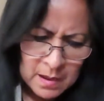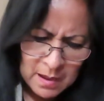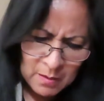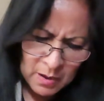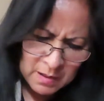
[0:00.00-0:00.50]

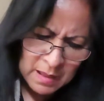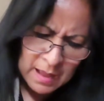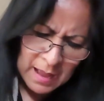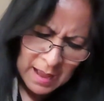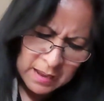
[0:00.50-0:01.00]
And well,
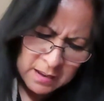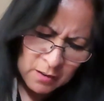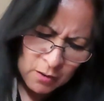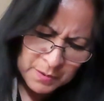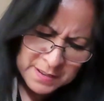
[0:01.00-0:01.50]
I
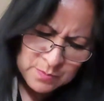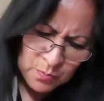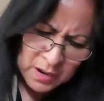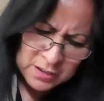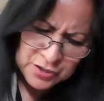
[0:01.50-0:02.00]
always
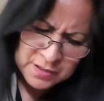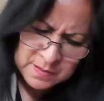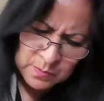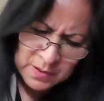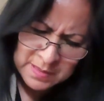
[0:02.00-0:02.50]
watch
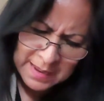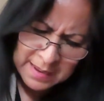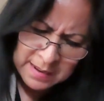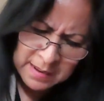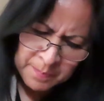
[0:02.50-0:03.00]
this one
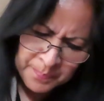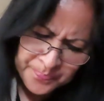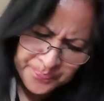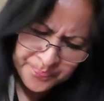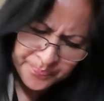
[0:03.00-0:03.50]
lady.
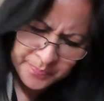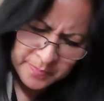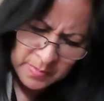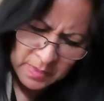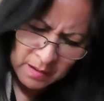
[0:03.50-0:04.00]

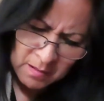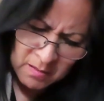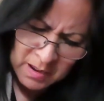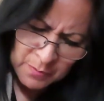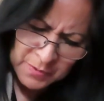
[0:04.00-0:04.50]

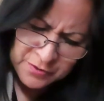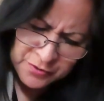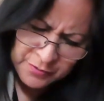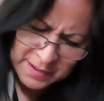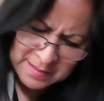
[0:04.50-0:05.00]
Her name is
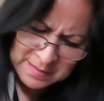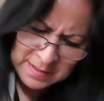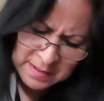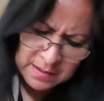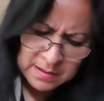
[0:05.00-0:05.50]

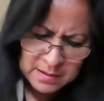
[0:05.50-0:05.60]
Tracy